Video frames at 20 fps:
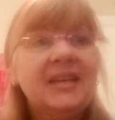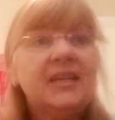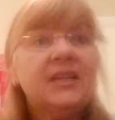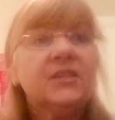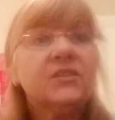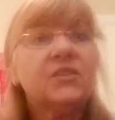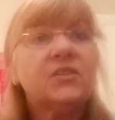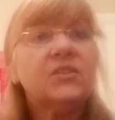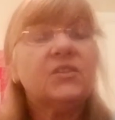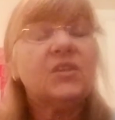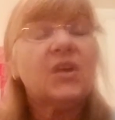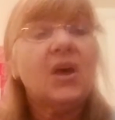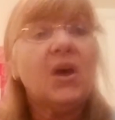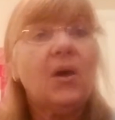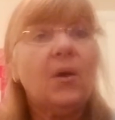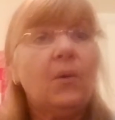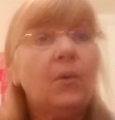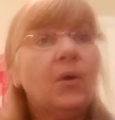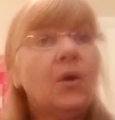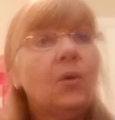
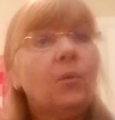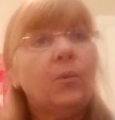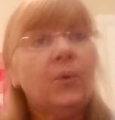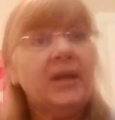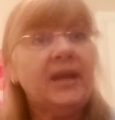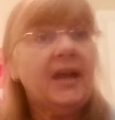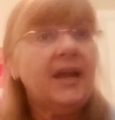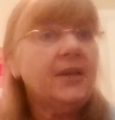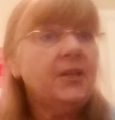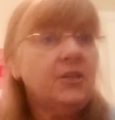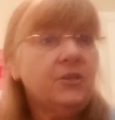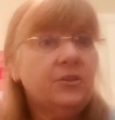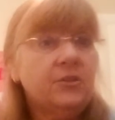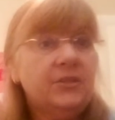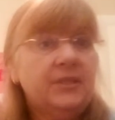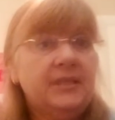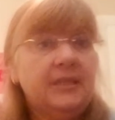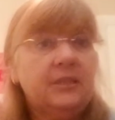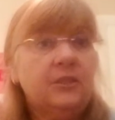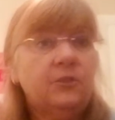So what I
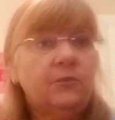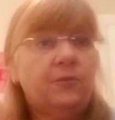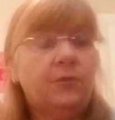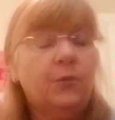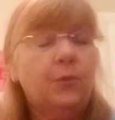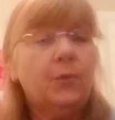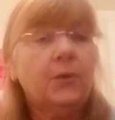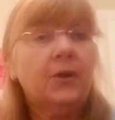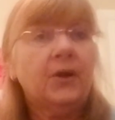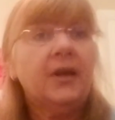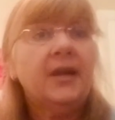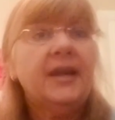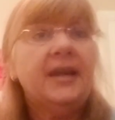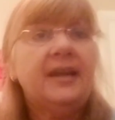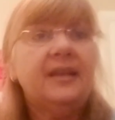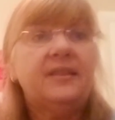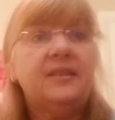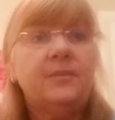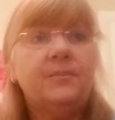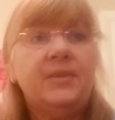use this for
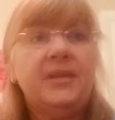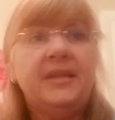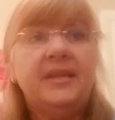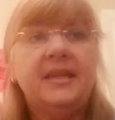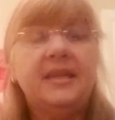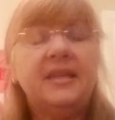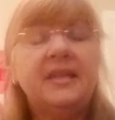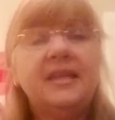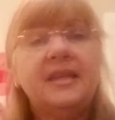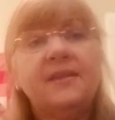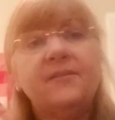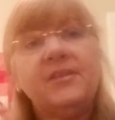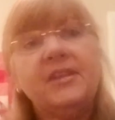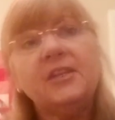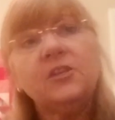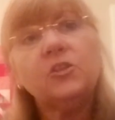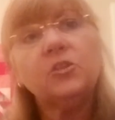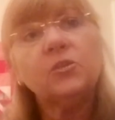at the beginning of each